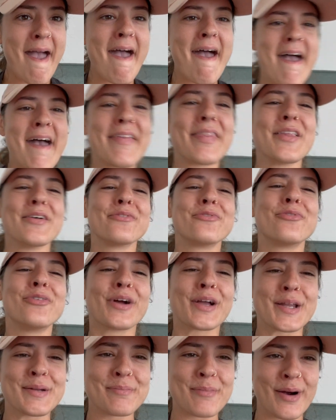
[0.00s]
and the
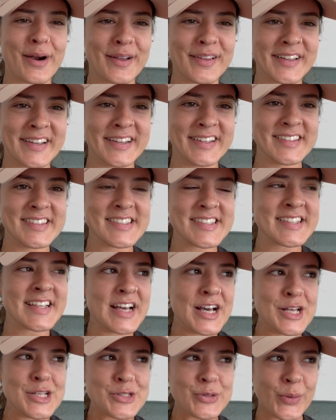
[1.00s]
freaking Marlins
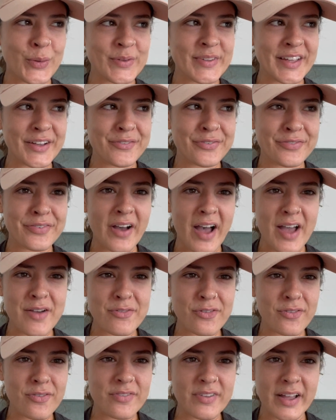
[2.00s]
scored like
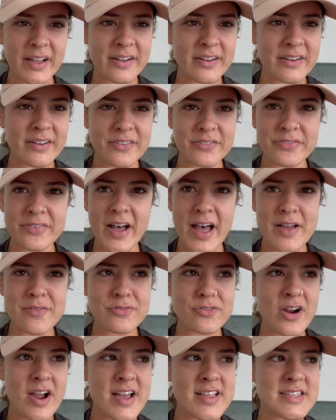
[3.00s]
five like five
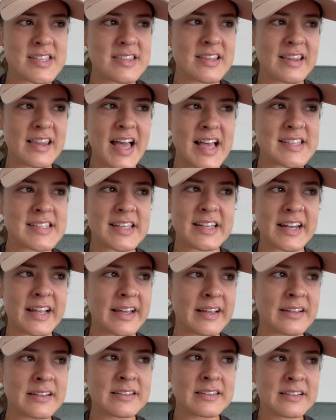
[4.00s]
runs in the last
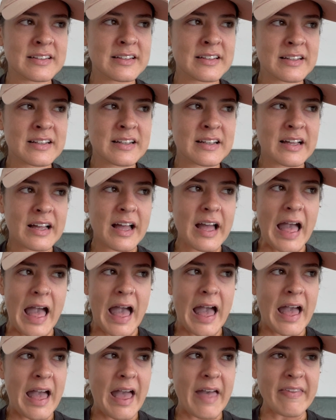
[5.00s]
inning,
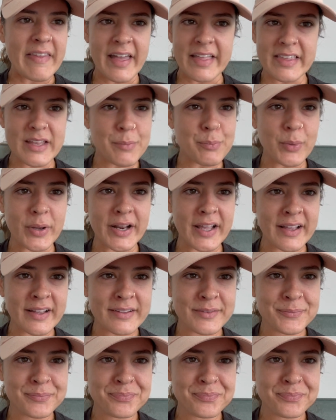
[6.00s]
and they ended up winning.